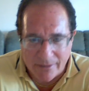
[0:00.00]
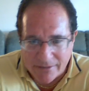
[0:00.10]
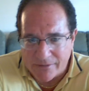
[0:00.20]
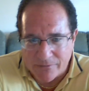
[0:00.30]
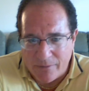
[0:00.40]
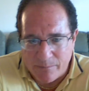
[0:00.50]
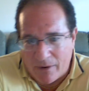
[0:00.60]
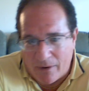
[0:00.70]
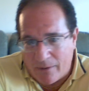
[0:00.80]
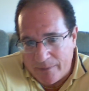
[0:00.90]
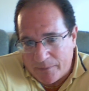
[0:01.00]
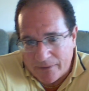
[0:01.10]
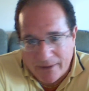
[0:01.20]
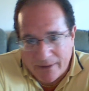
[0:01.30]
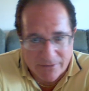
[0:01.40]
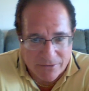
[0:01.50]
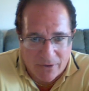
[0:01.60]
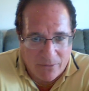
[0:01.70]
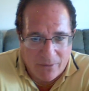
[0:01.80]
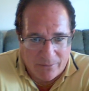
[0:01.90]
This is football. People get hurt.
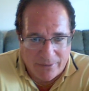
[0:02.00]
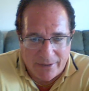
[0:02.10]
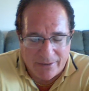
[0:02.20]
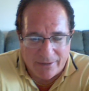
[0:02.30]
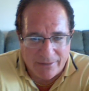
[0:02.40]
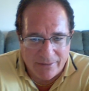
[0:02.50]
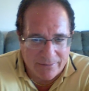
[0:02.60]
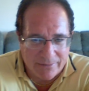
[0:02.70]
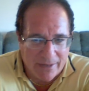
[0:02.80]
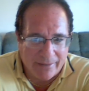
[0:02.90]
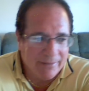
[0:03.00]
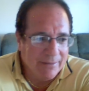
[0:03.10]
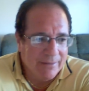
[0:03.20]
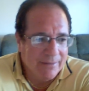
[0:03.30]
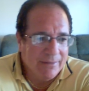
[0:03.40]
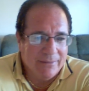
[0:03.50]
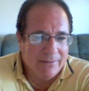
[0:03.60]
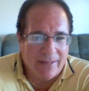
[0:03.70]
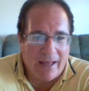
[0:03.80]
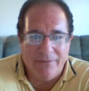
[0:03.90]
So what? What are you going to do? Not
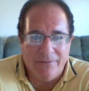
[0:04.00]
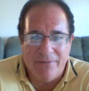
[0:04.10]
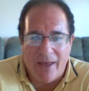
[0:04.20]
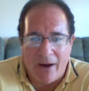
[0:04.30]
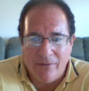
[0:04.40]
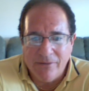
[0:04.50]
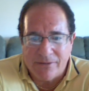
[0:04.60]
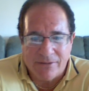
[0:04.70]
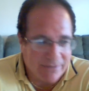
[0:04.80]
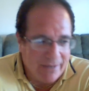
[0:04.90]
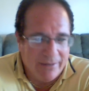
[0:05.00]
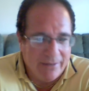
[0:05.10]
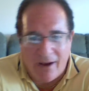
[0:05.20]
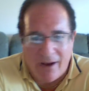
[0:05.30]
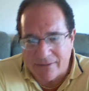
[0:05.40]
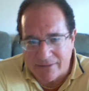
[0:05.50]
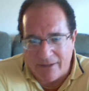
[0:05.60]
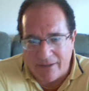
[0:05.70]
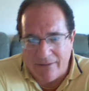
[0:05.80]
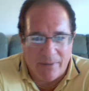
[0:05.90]
not leave the house. Just stay in the house.
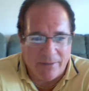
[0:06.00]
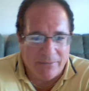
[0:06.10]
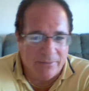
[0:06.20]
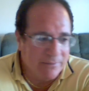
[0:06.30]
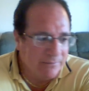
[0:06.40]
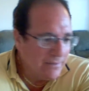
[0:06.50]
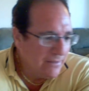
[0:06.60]
Stay in your bedroom.